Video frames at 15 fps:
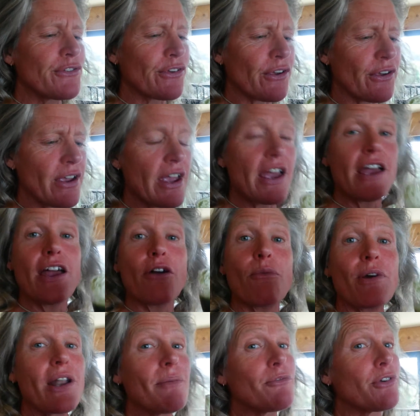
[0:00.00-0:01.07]
So
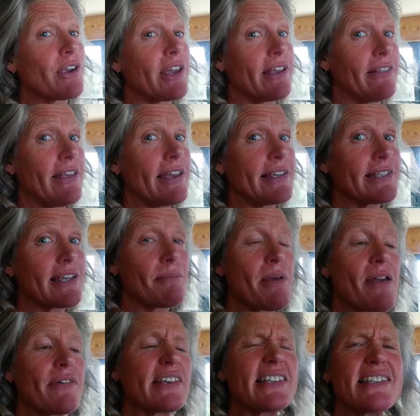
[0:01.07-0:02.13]
when I'm drinking this, I'm
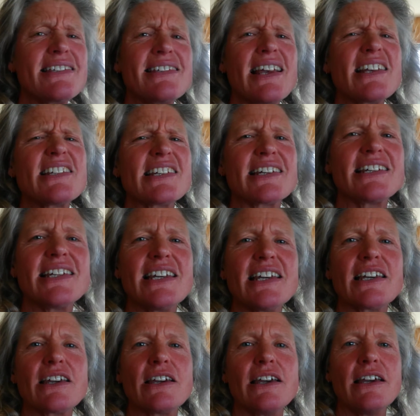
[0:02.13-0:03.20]
having such a
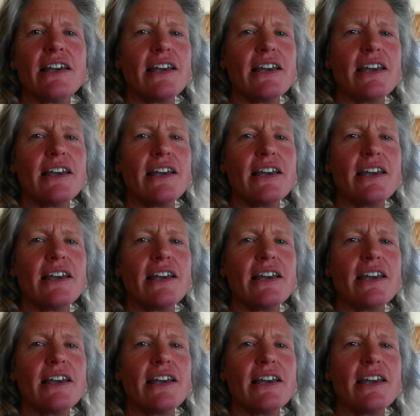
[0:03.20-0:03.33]
kick.